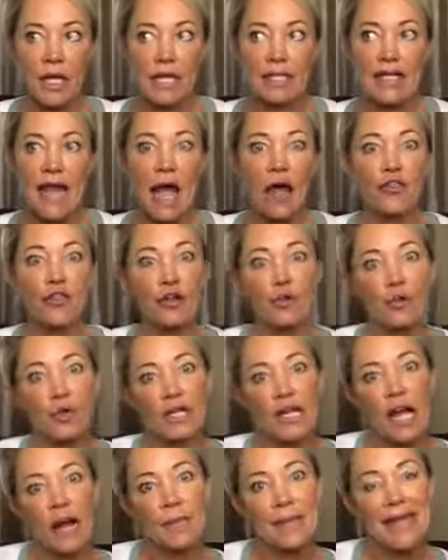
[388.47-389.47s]
now that we're
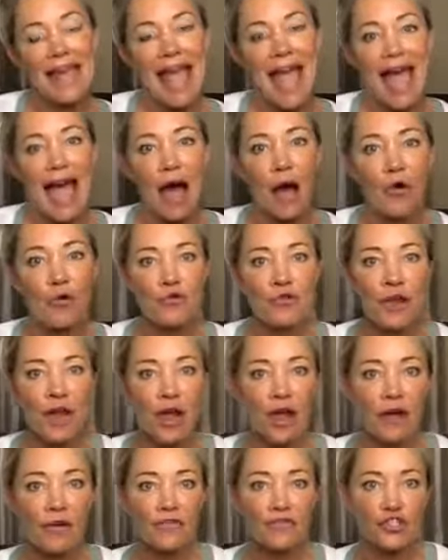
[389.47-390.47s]
coming out
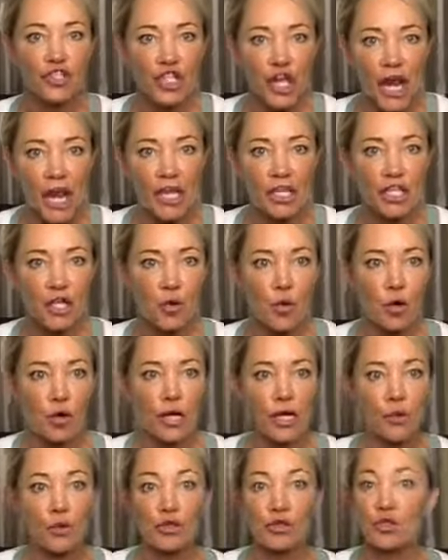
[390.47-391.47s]
of
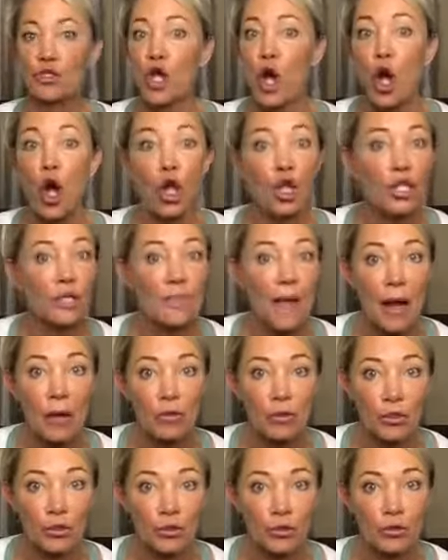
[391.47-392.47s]
January, which was all
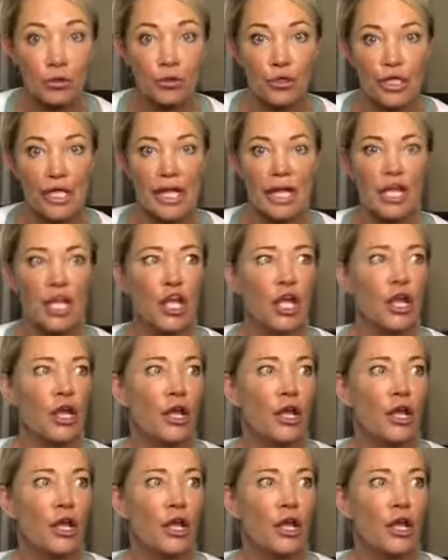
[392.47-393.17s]
about recruiting,